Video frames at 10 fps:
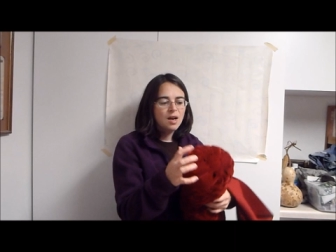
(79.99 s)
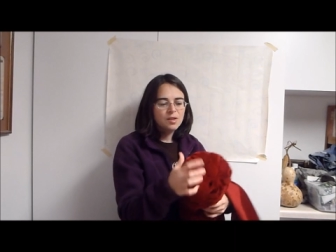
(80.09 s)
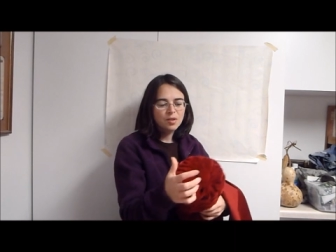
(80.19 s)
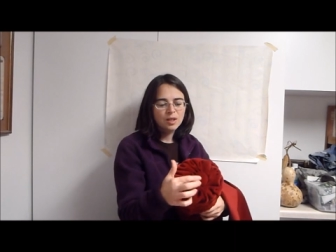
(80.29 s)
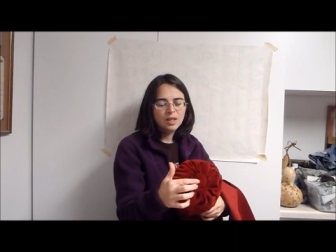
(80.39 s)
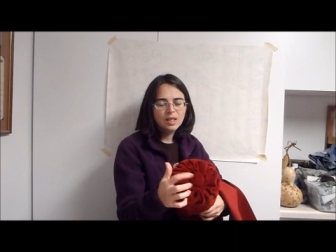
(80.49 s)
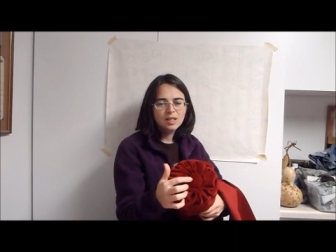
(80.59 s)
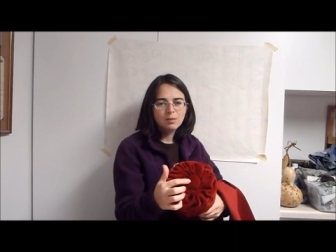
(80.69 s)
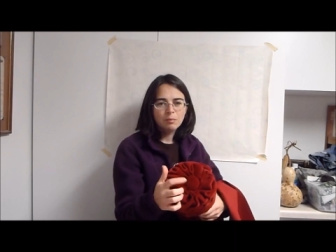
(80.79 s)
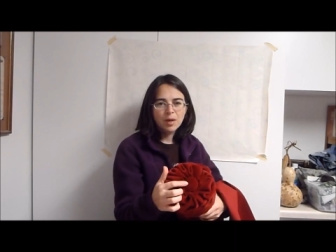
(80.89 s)
And you're going to need
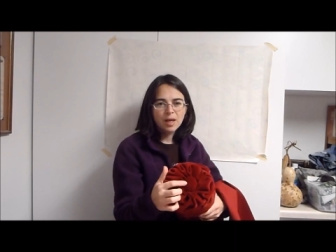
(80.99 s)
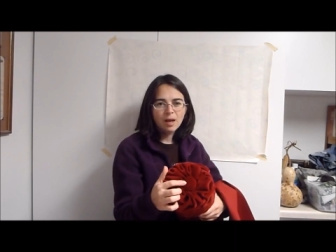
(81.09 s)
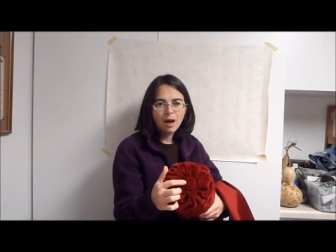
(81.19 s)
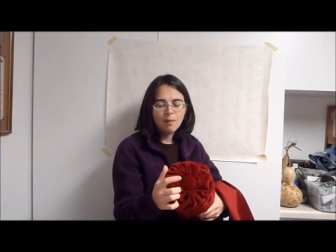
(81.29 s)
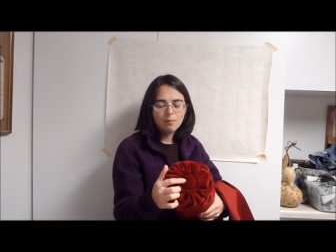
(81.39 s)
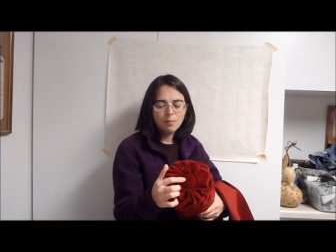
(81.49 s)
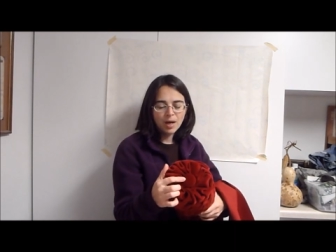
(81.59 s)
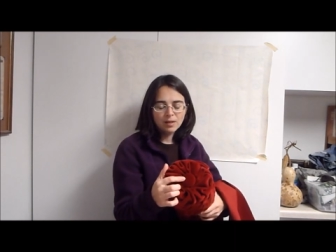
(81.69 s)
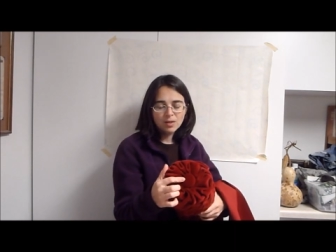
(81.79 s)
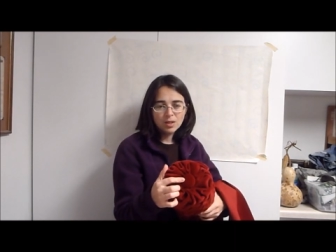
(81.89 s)
some big um,
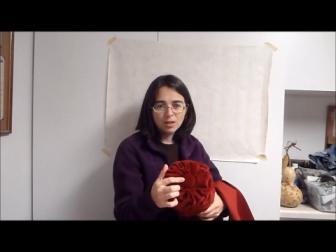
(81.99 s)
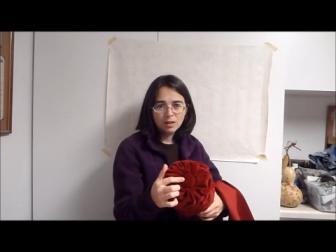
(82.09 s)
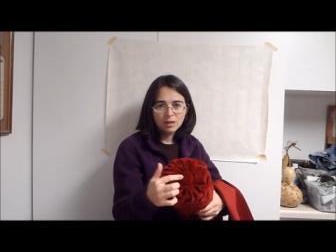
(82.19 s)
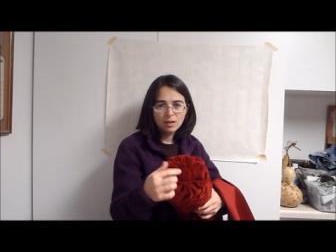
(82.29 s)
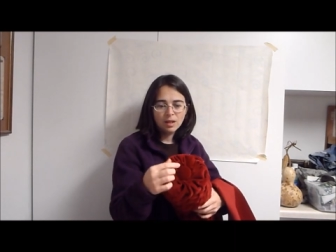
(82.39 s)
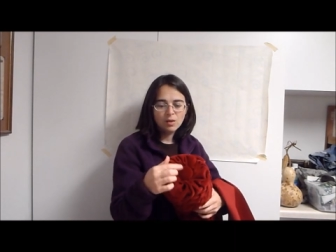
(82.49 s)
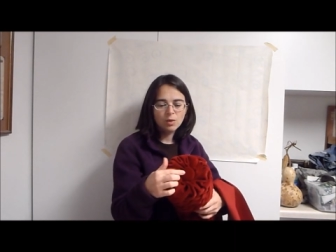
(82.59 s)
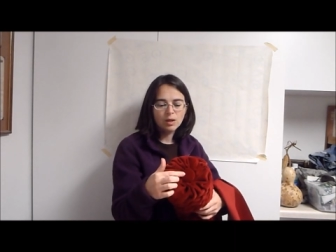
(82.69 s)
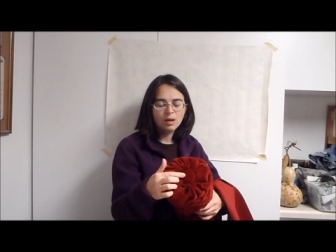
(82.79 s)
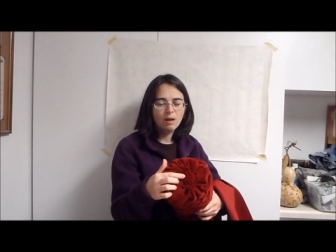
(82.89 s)
buttons that you
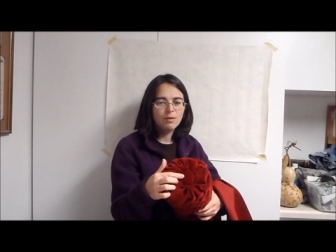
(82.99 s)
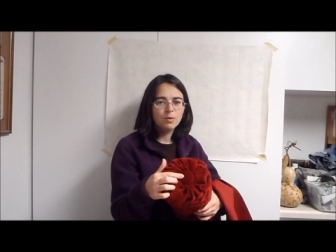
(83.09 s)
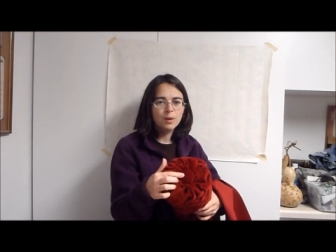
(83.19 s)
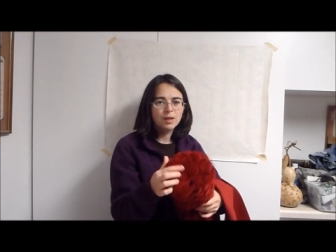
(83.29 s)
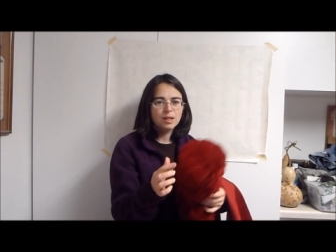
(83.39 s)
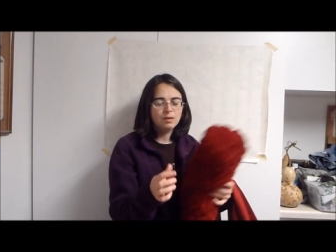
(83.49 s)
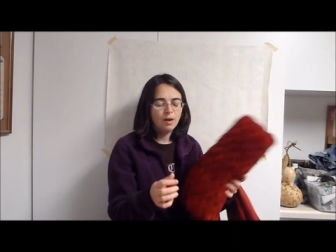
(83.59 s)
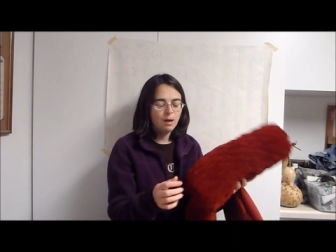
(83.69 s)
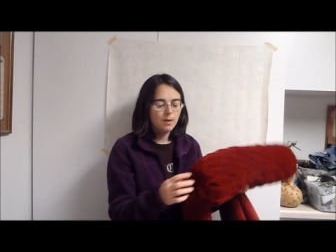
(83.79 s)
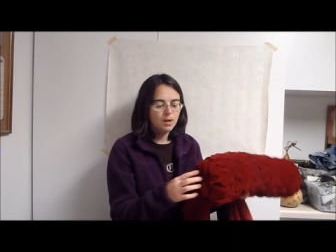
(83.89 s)
can cover with this
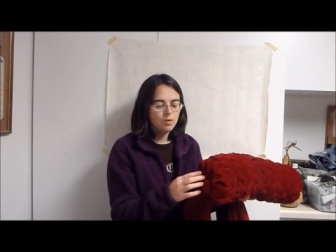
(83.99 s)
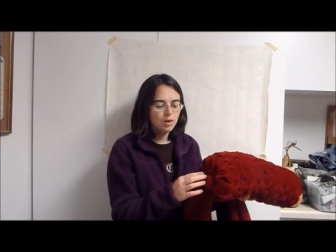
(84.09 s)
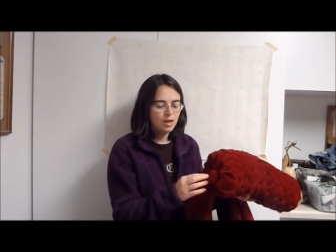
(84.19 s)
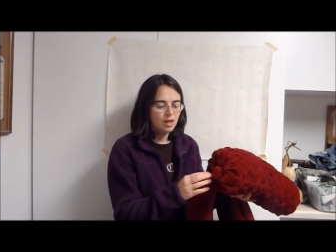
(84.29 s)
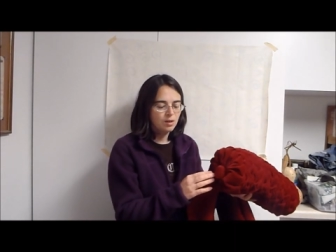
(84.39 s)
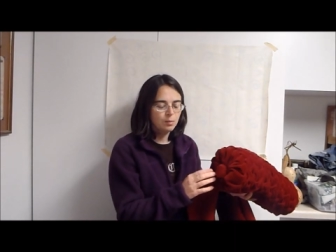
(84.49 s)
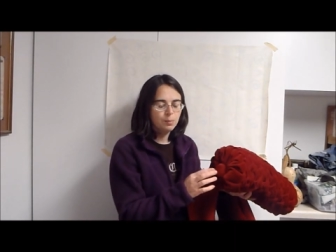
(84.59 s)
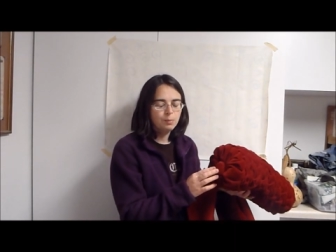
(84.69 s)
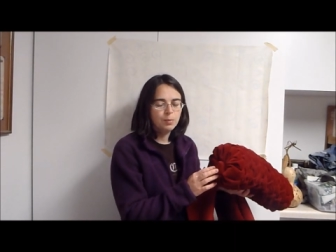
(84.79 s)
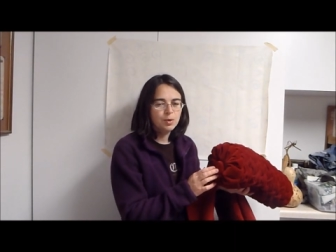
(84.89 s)
fabric. You can either
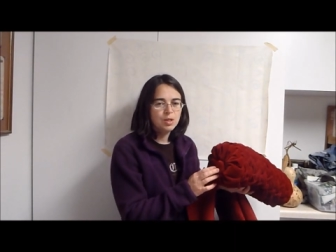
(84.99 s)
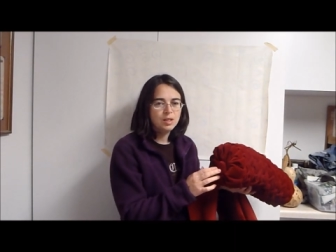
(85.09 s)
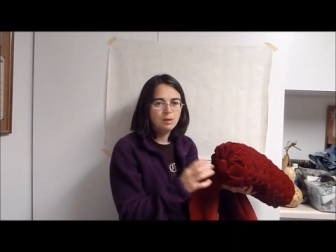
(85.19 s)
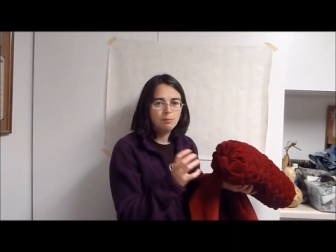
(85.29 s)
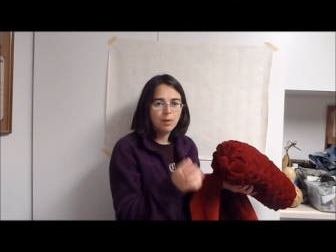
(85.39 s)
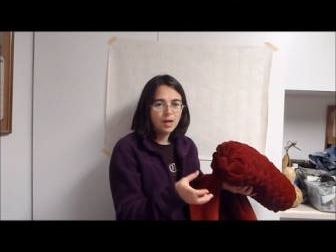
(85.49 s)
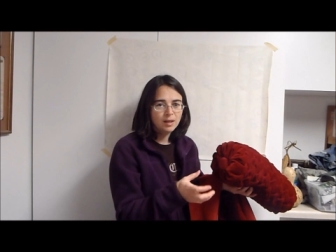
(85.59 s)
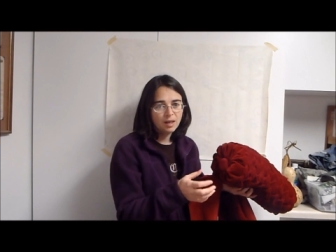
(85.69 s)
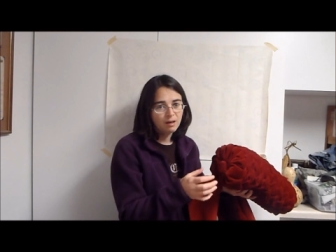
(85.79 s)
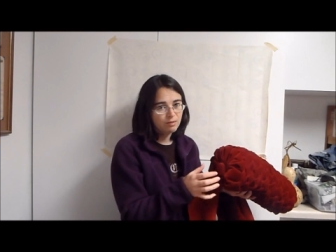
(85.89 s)
purchase a
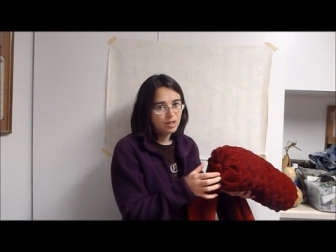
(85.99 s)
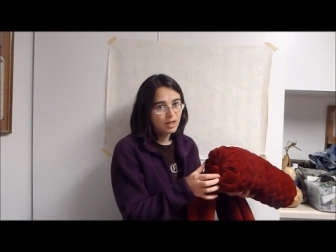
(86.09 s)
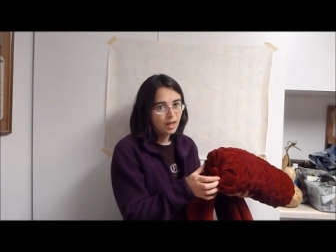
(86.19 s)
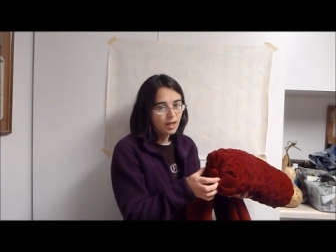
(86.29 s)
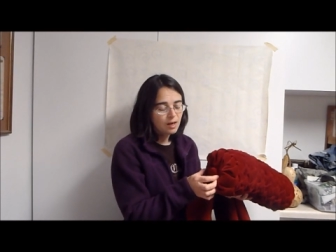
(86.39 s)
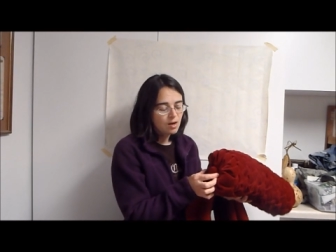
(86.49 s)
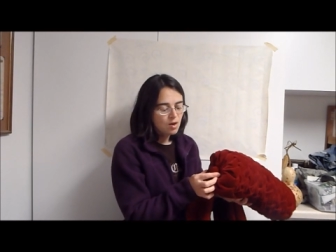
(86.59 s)
button covering kit,